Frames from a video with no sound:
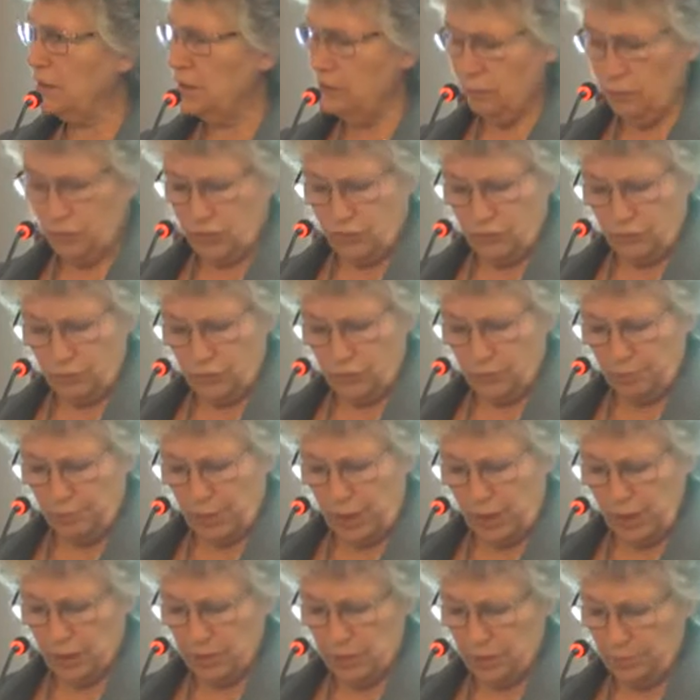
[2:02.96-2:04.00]
he was
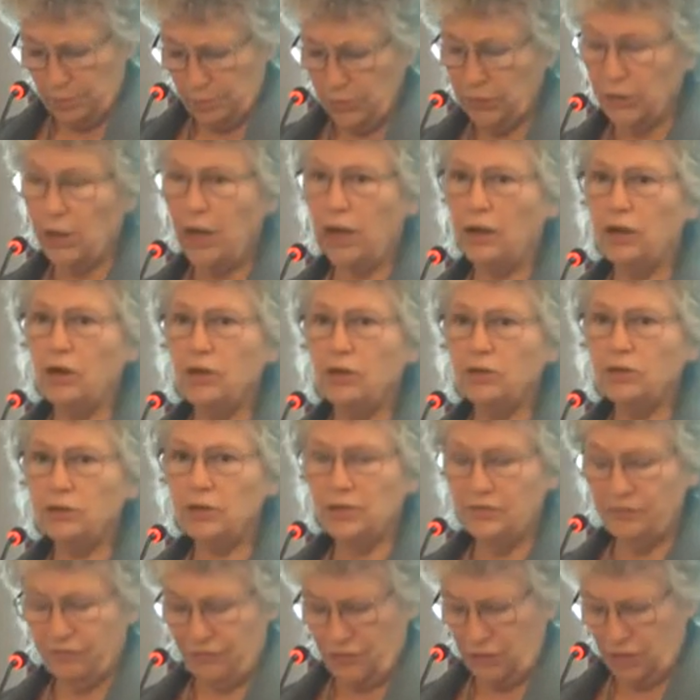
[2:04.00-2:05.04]
responsible not
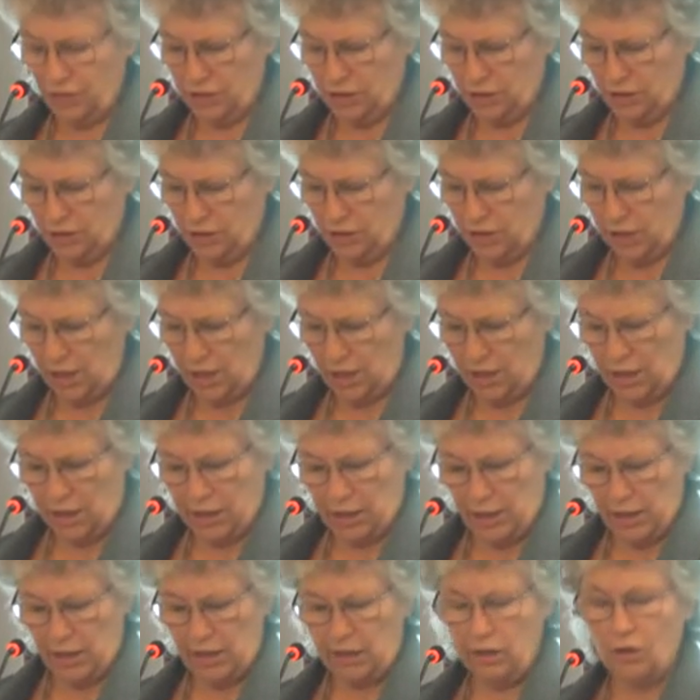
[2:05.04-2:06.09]
only for the
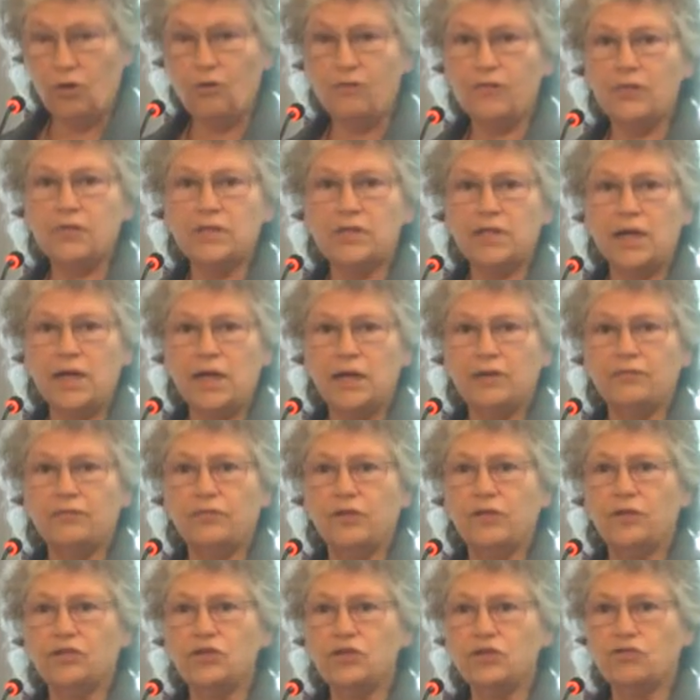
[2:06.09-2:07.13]
design and oversight of
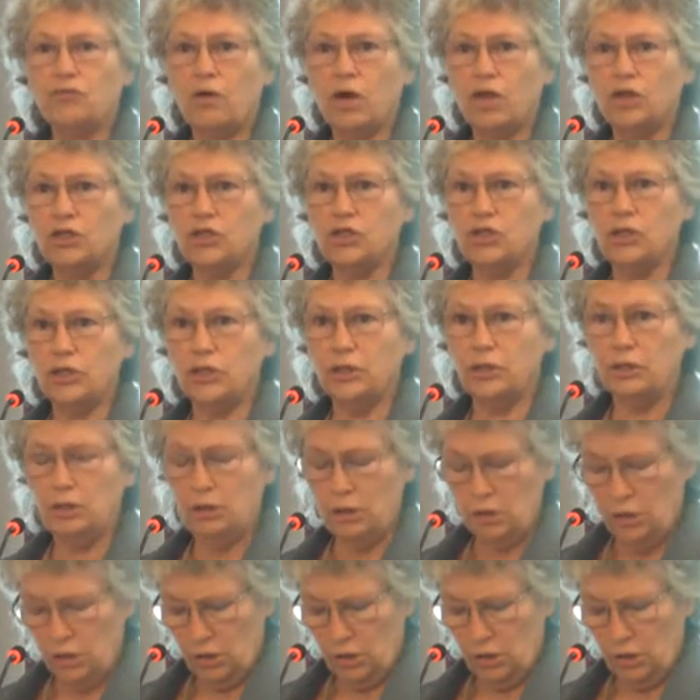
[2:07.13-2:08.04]
construction